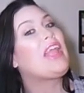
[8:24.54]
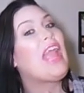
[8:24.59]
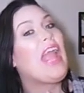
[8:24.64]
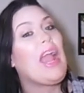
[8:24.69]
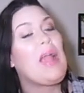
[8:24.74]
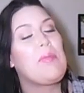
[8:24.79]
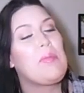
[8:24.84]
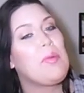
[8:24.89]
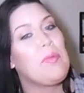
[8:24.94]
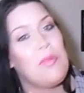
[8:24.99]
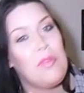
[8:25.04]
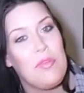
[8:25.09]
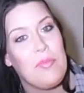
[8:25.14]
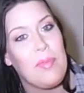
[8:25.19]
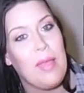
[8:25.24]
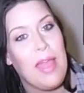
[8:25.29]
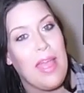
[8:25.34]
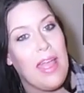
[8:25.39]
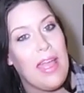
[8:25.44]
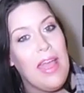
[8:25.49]
the camera
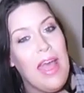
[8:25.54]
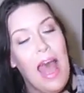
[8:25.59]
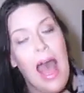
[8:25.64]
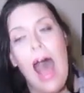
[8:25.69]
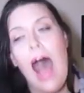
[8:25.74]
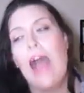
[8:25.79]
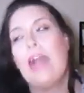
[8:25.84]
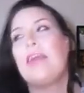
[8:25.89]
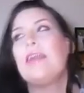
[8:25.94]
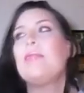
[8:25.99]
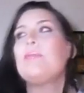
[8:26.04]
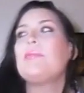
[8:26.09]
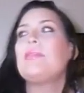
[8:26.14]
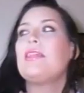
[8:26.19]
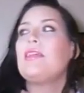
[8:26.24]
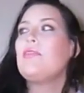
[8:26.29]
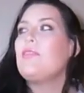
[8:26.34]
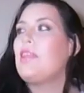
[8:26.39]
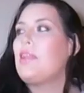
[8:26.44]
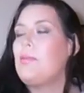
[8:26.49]
movement. I couldn't
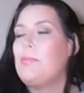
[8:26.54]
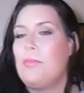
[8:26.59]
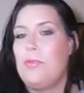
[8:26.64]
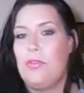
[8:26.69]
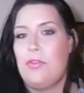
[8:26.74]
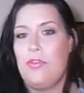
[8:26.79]
believe that it